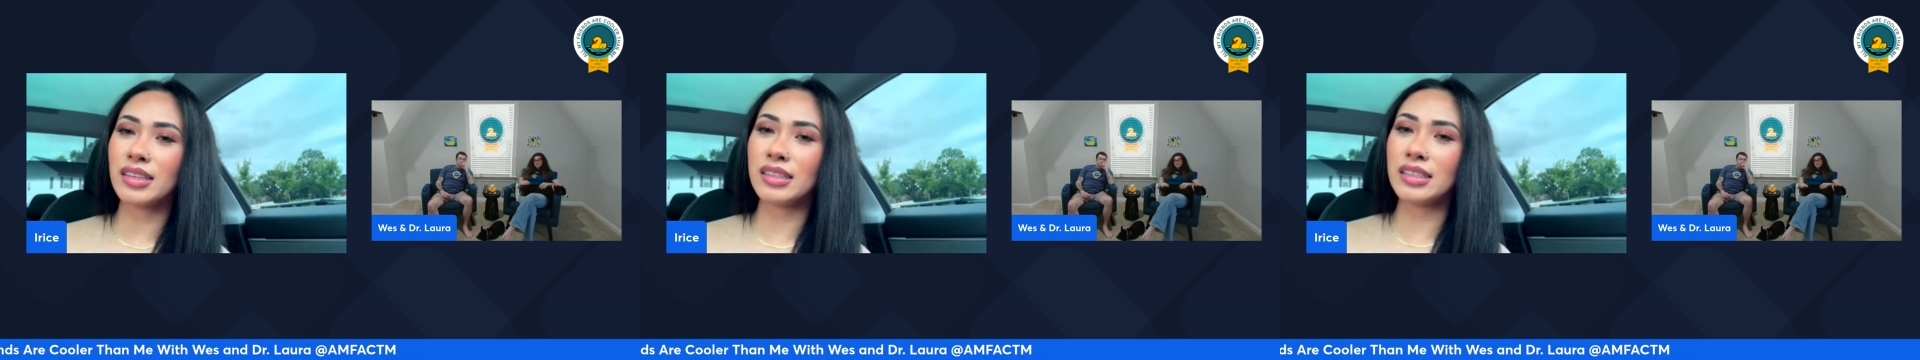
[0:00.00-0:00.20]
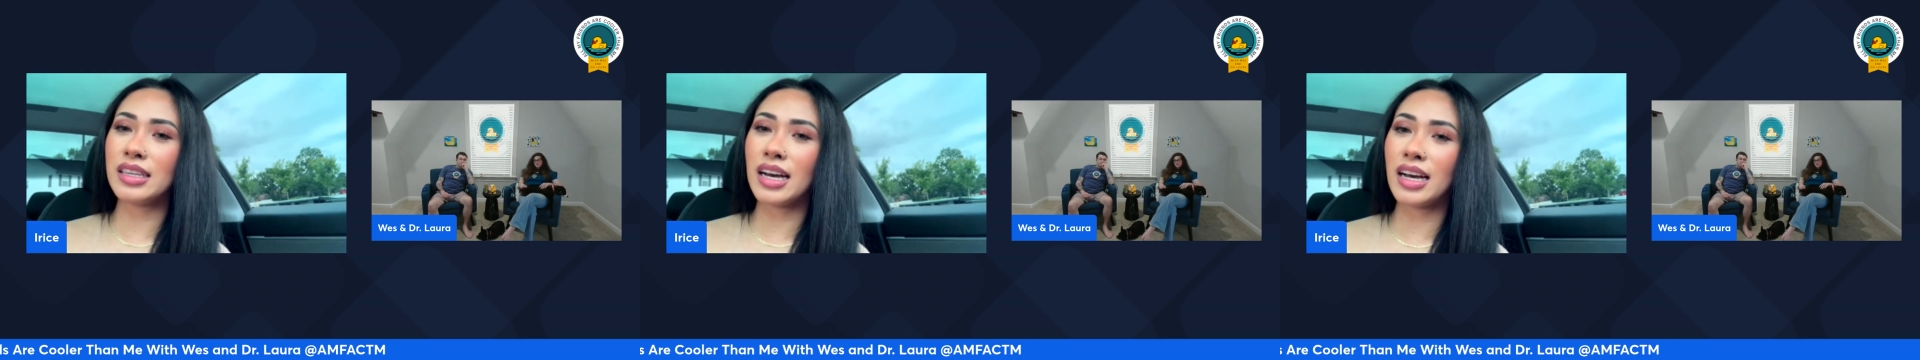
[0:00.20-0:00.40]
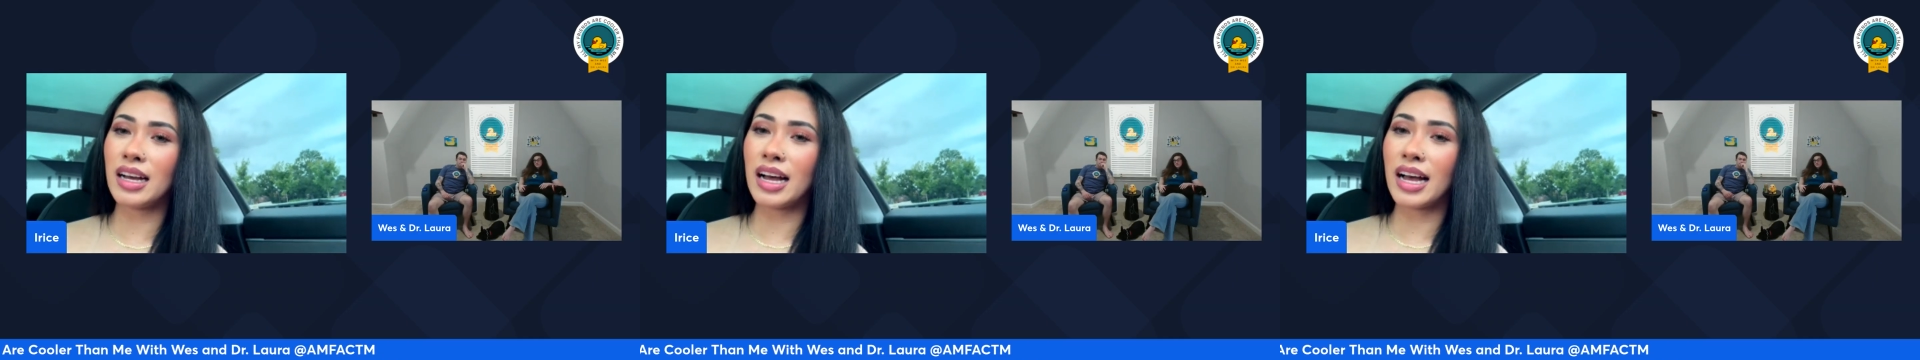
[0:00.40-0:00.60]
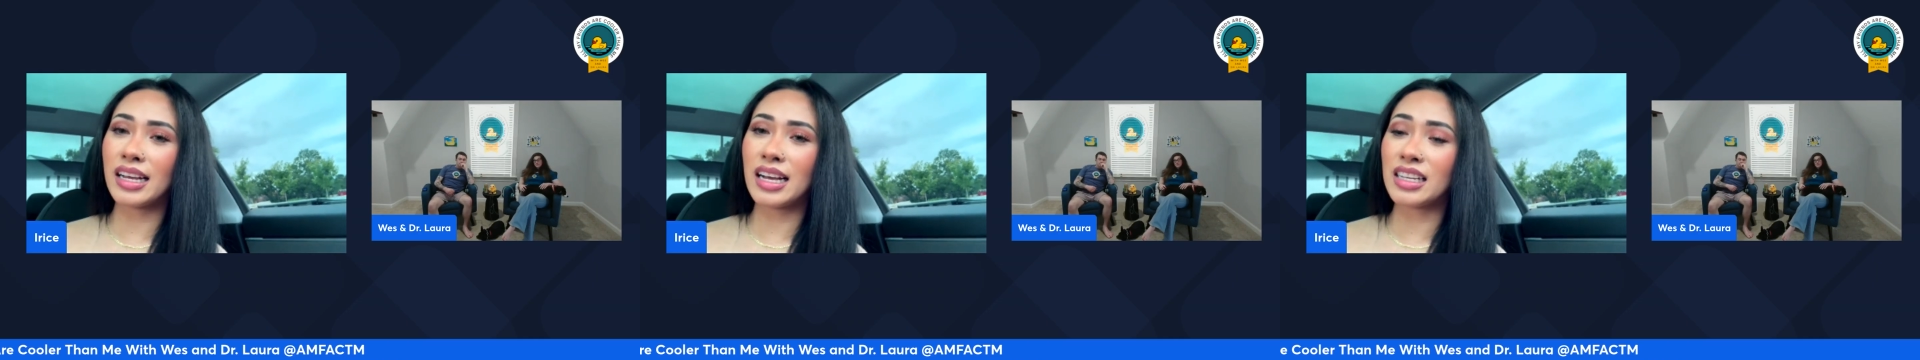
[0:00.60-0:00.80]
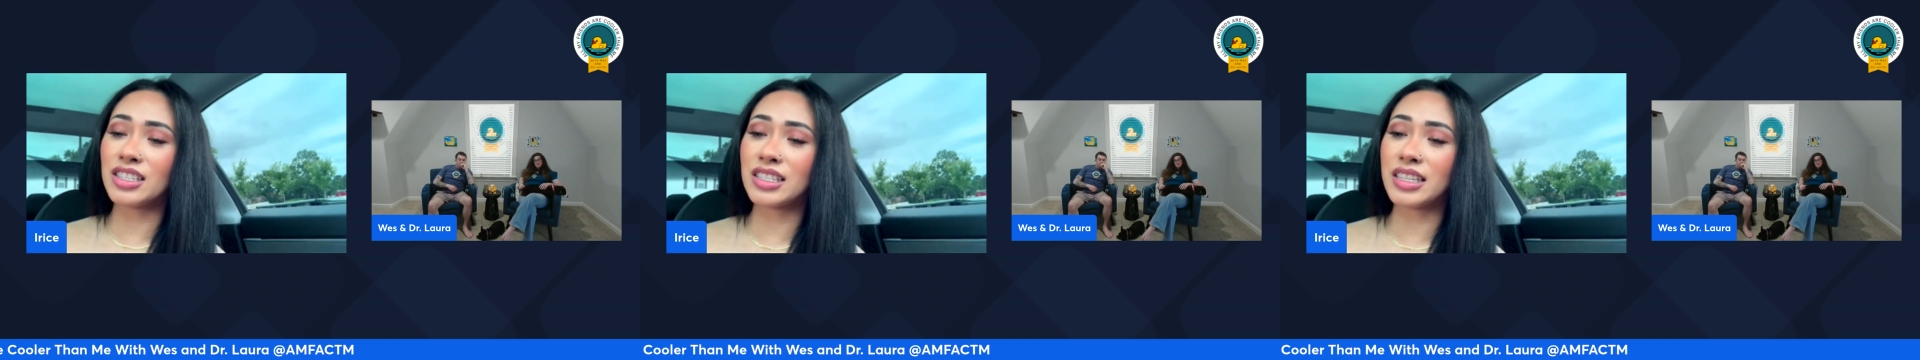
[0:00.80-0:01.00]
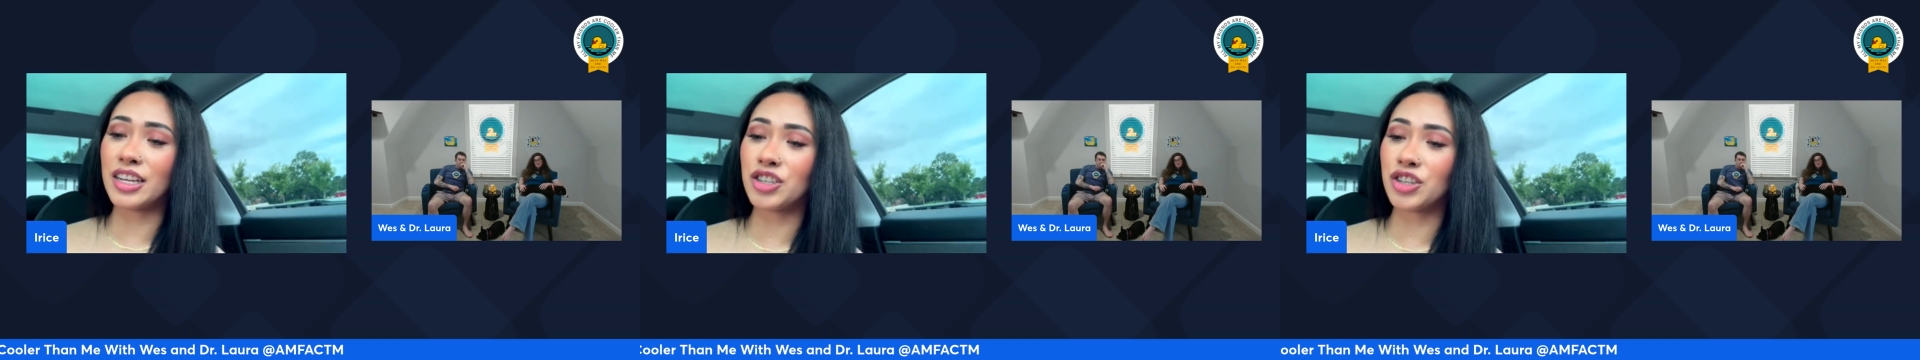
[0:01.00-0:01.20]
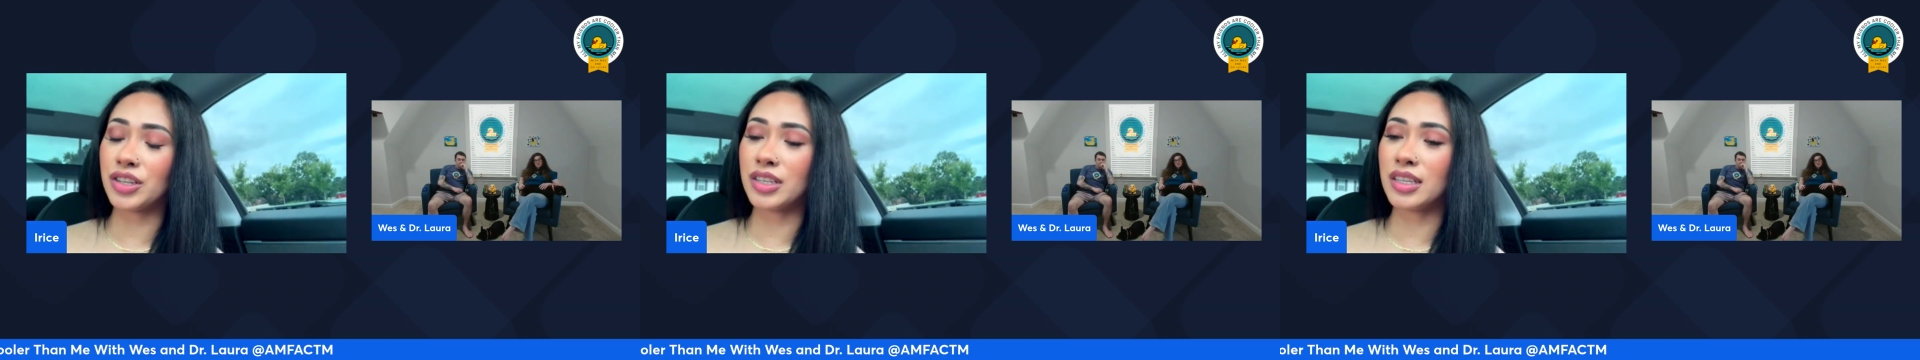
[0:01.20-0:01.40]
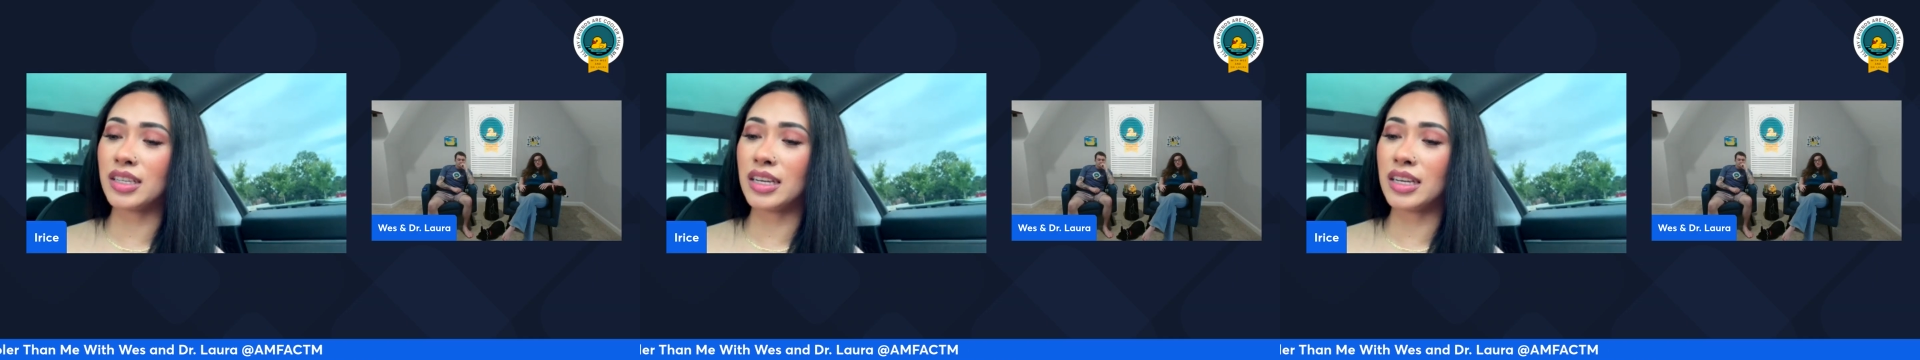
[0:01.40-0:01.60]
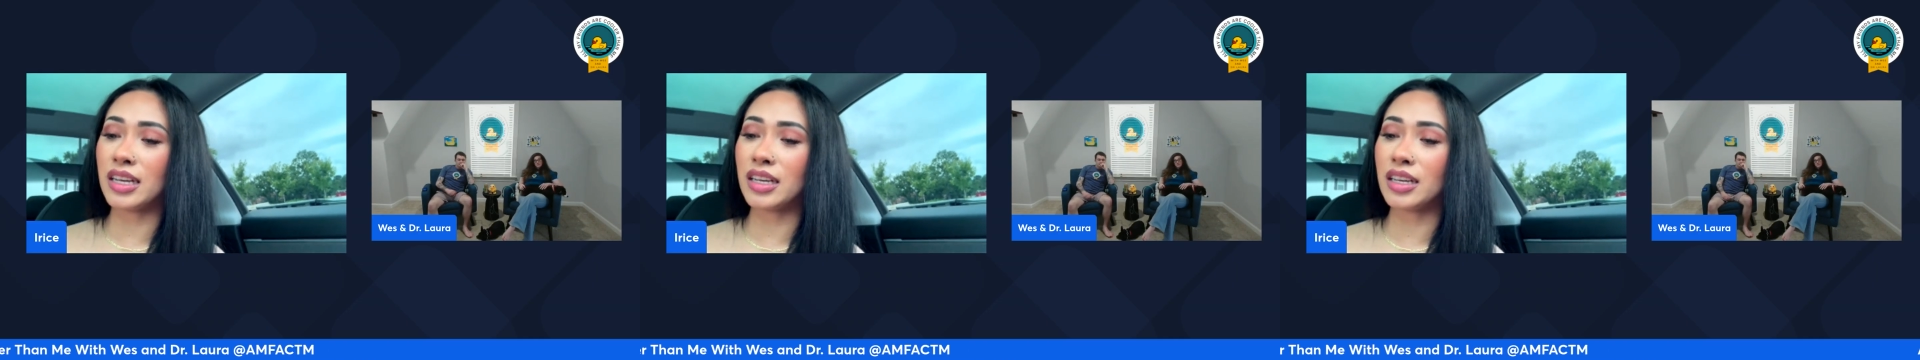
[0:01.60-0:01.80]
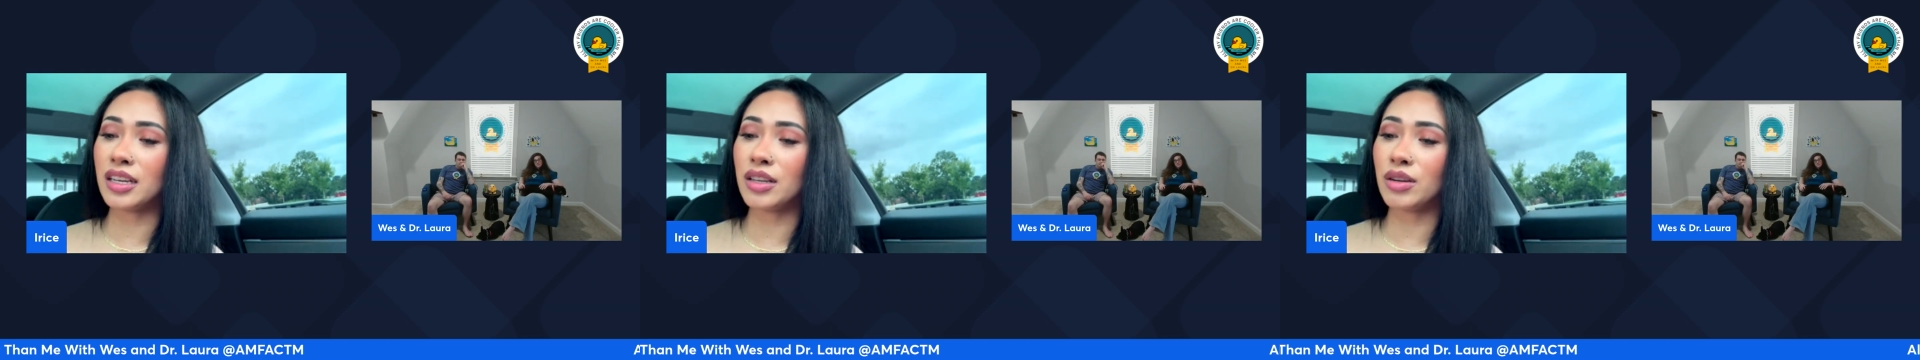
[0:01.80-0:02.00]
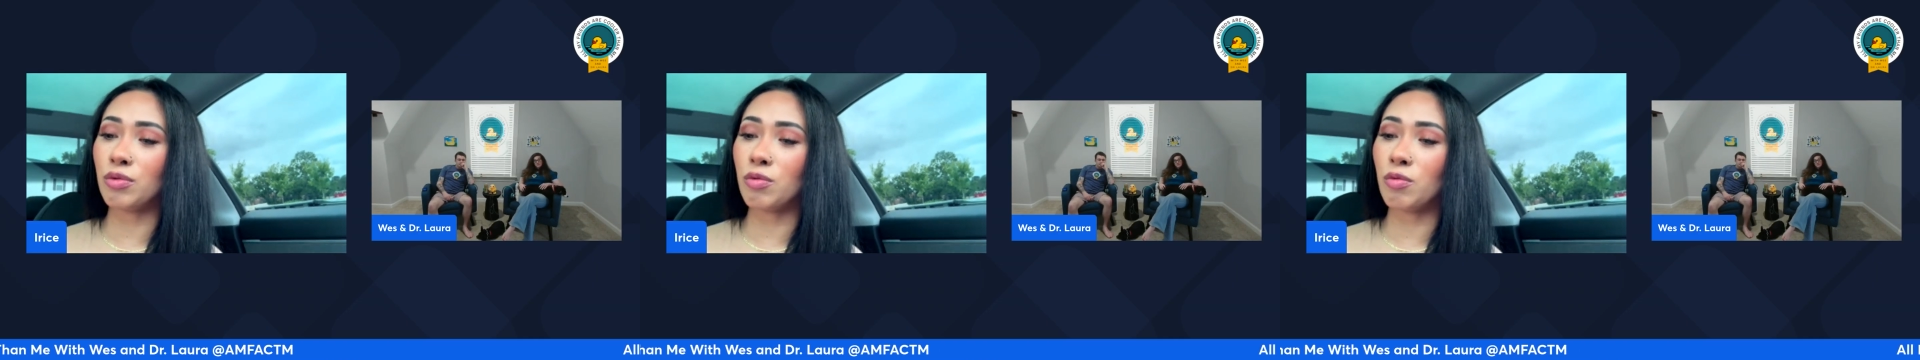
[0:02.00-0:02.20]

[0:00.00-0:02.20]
yeah, I got stationed in